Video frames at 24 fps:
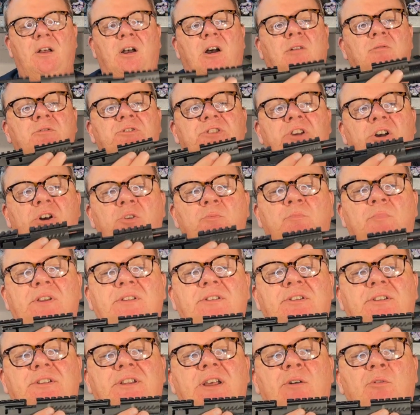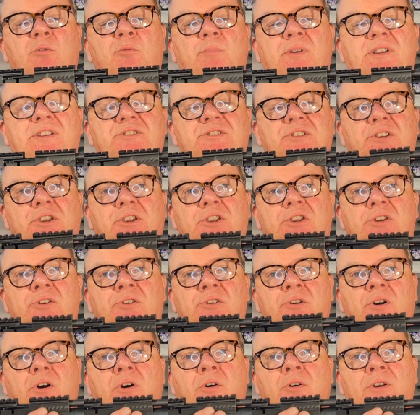I was hoping that that would be
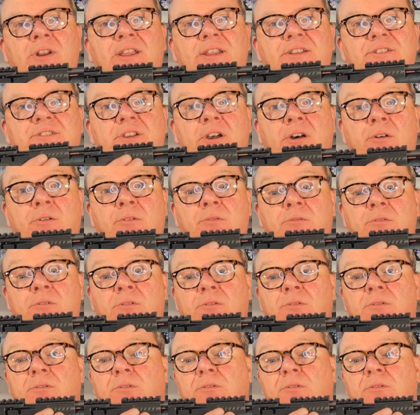secure on its own